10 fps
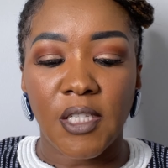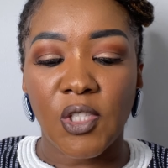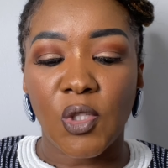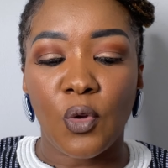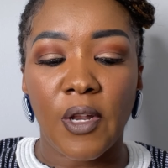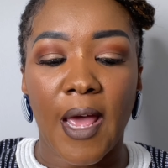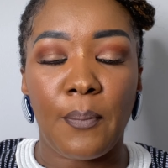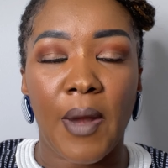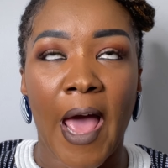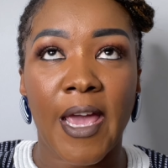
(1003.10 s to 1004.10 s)
just know that
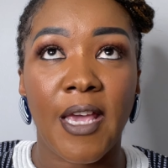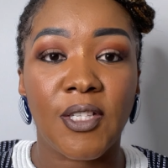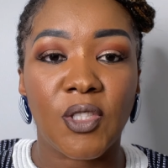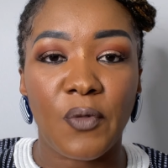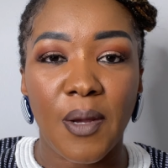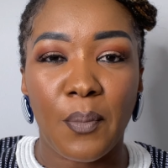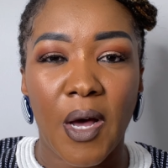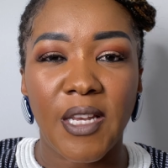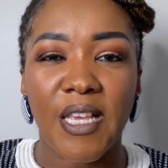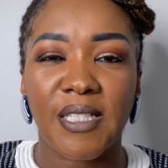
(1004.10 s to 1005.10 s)
Black History
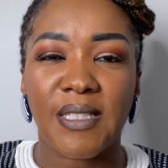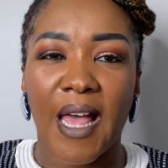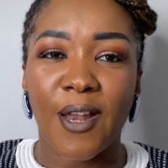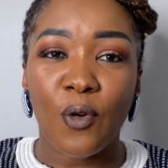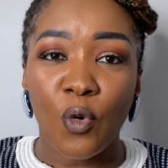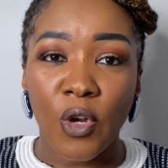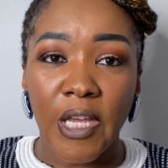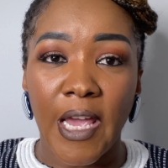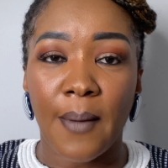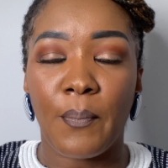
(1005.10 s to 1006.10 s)
Month is not
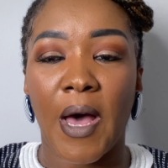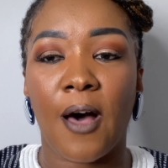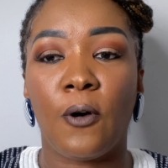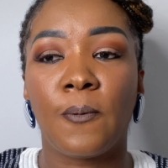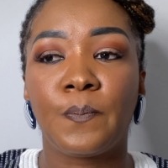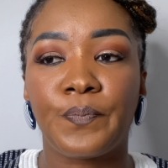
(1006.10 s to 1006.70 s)
only about